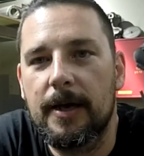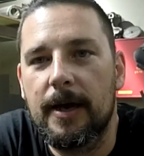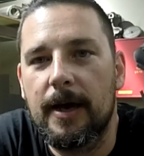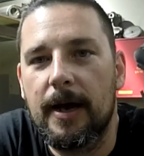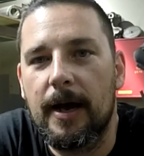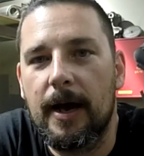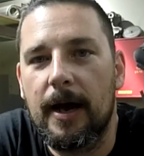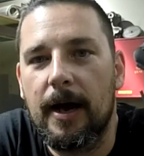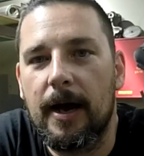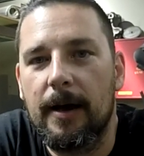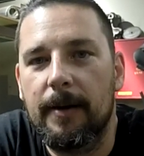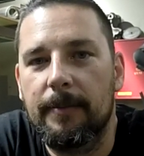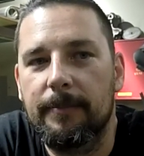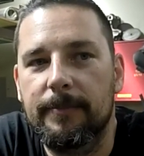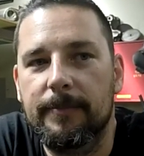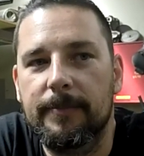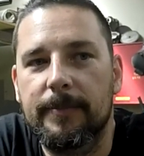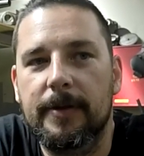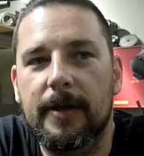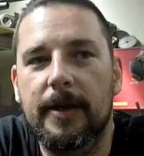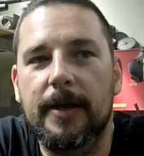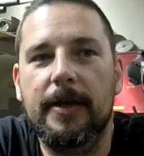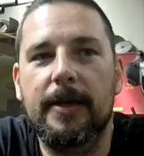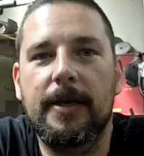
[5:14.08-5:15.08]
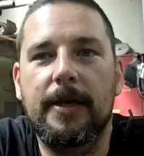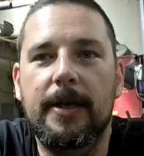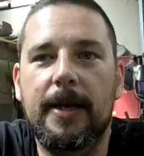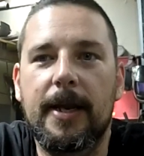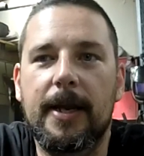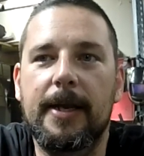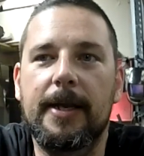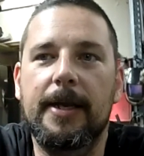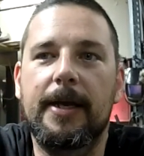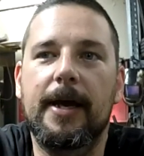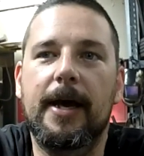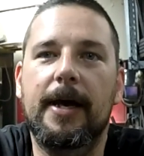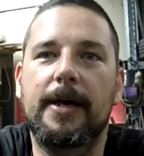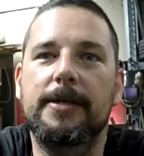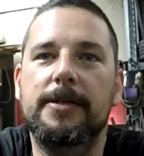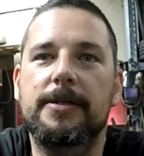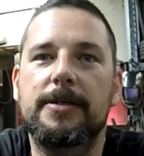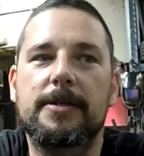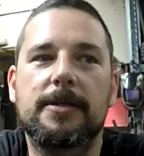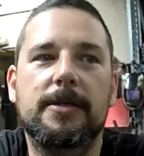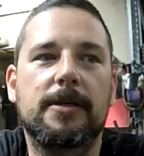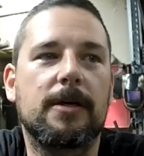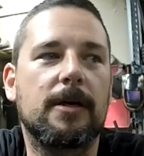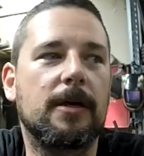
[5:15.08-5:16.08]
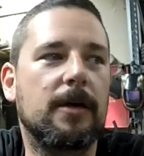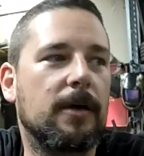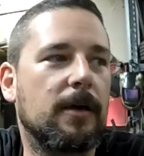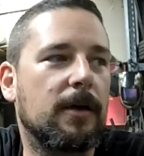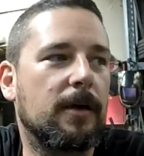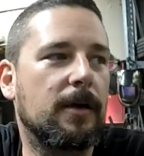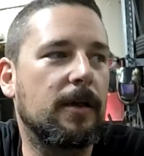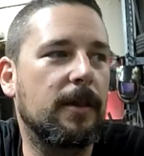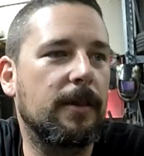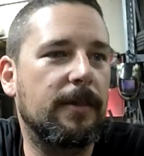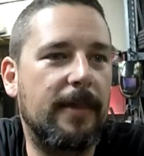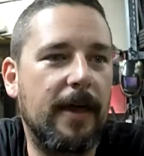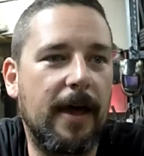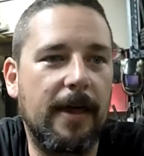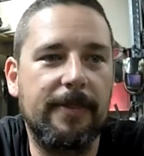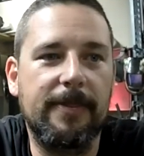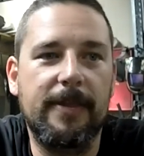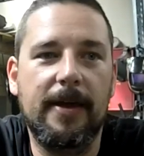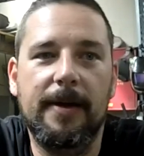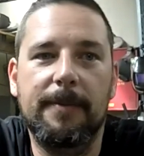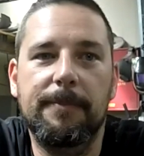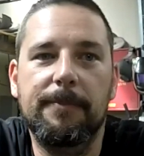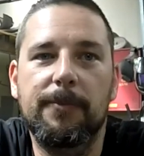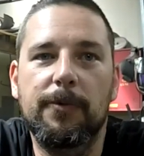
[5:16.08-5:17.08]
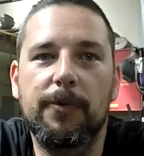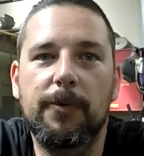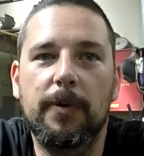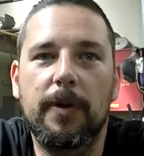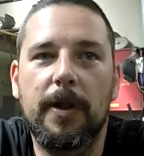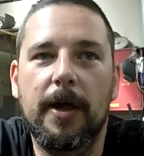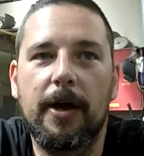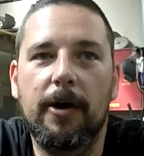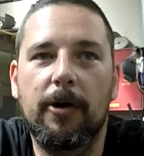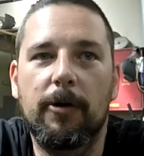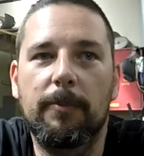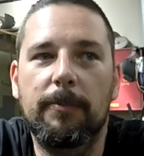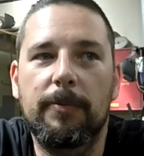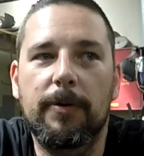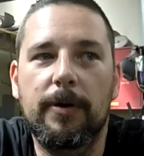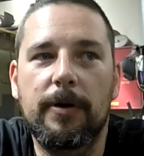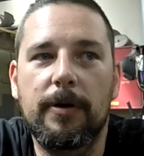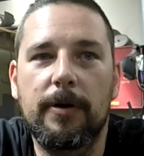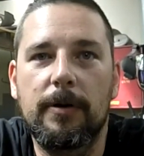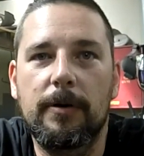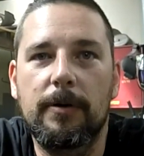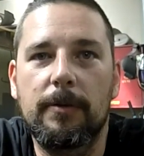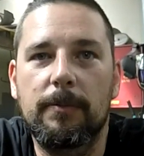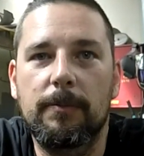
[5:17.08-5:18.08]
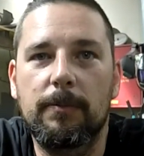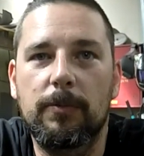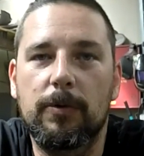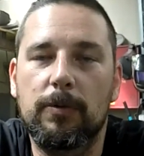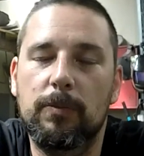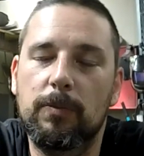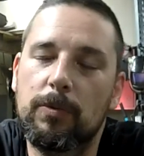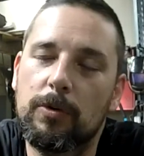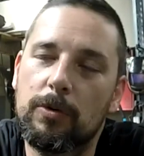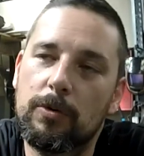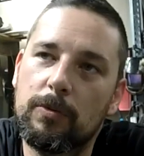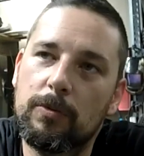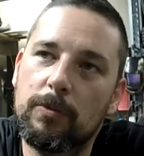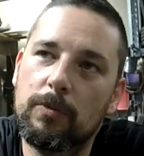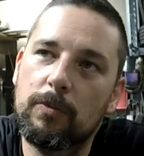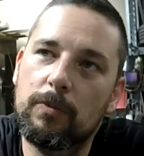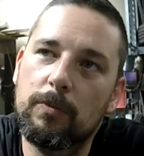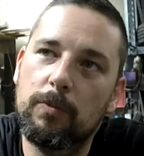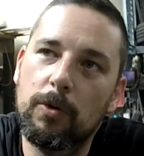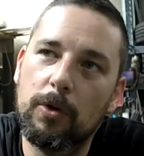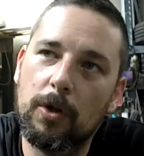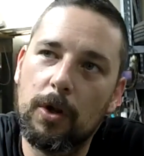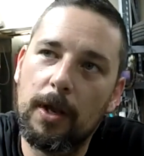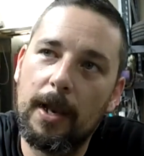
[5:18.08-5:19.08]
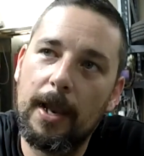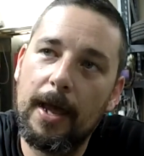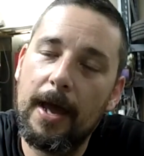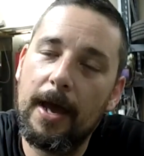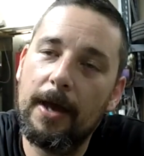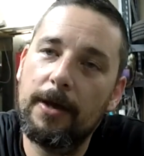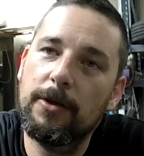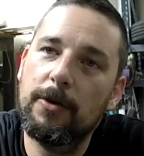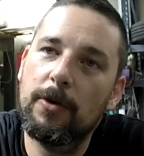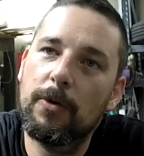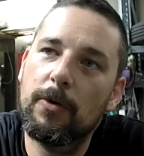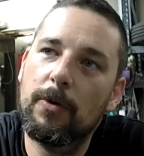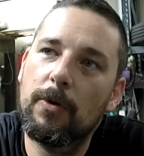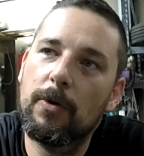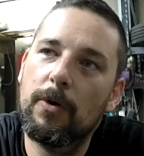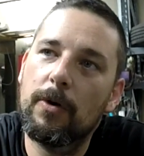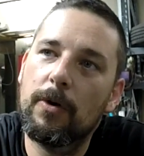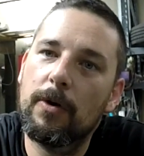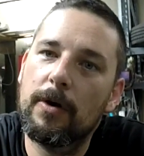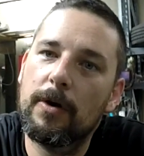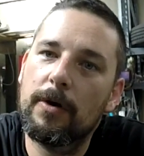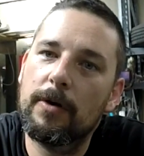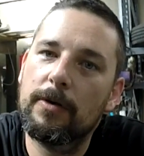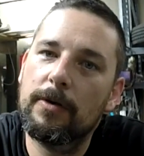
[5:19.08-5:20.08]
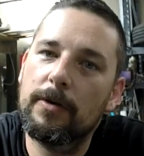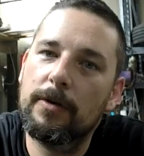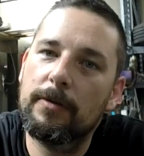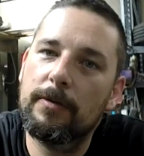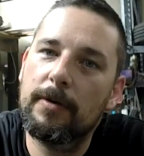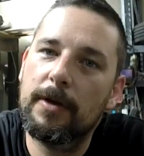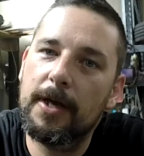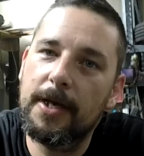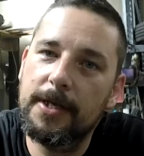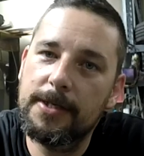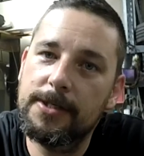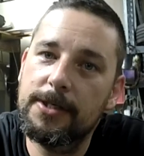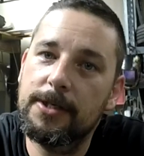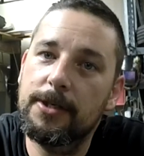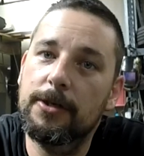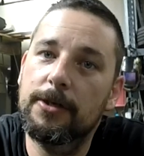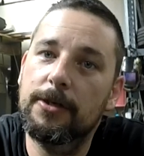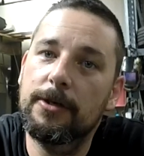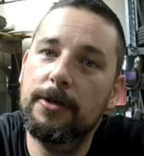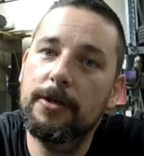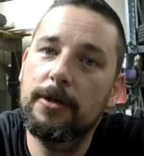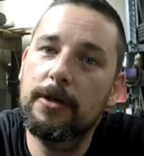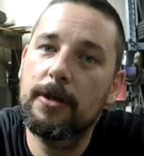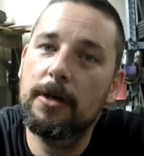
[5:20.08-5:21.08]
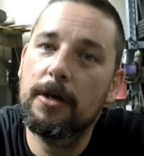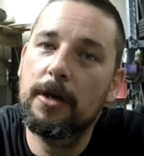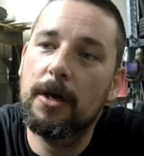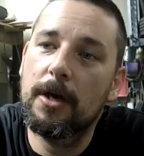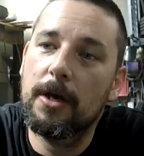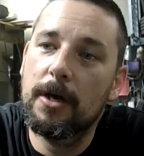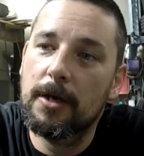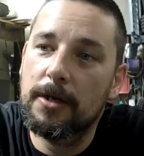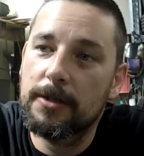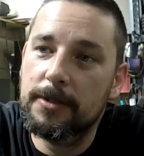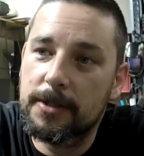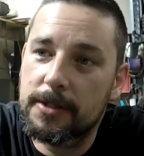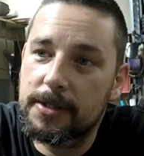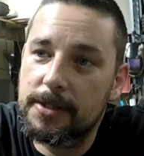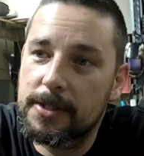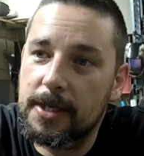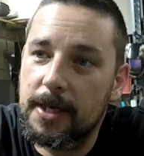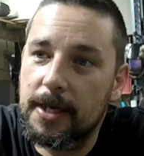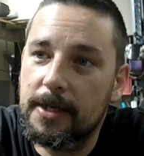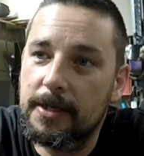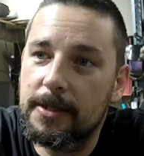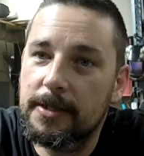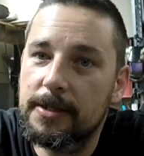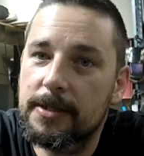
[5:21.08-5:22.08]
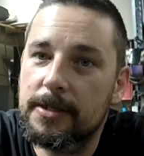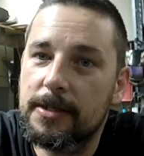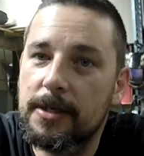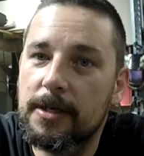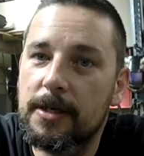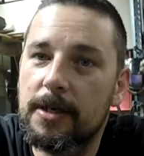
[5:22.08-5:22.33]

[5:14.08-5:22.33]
In any case, that then will help, will allow your ECU to send